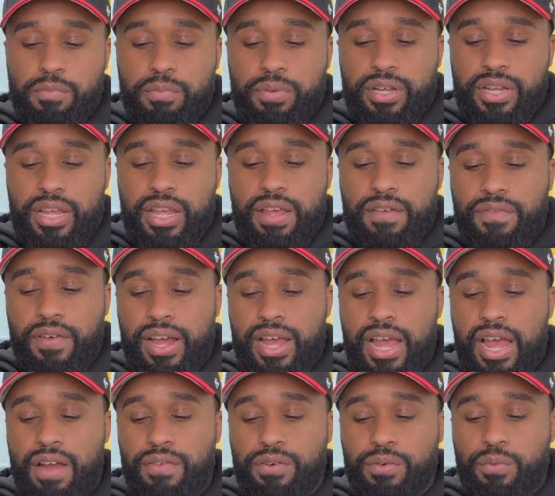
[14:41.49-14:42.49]
but if I
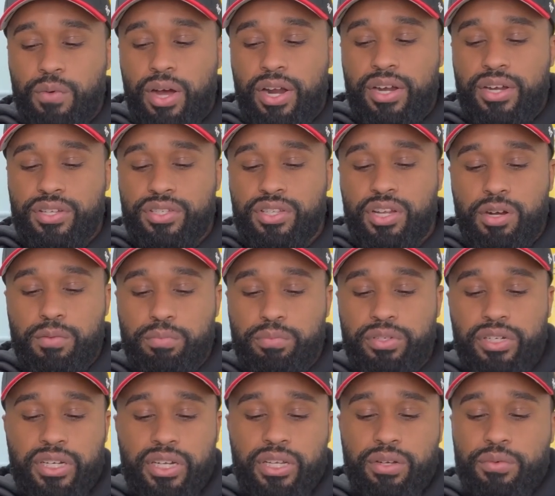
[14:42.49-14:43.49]
ever wanted to start
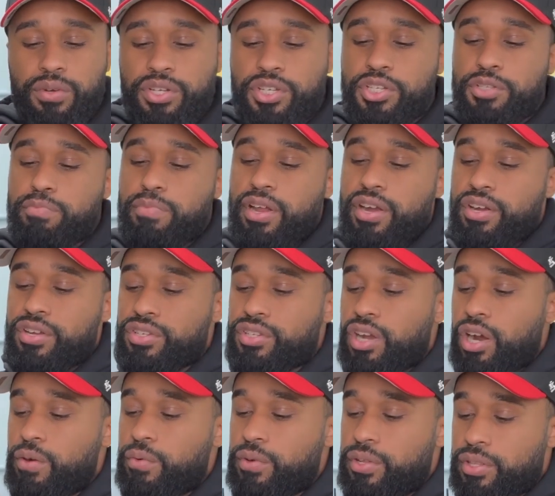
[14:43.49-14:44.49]
breeding, which is better to
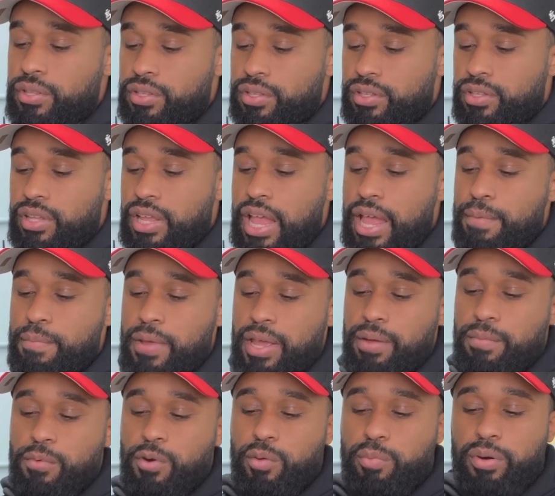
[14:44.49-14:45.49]
start with and
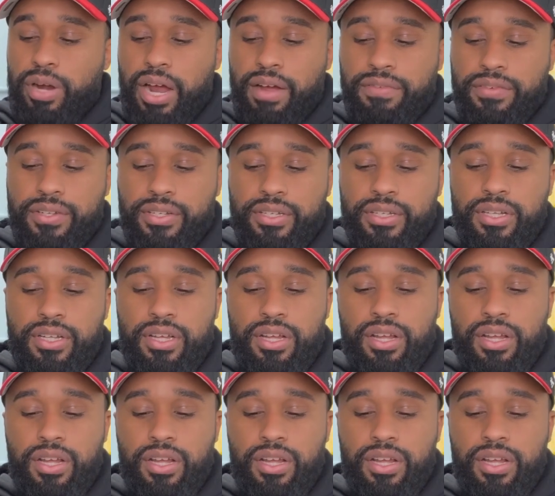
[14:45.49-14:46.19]
make more profit,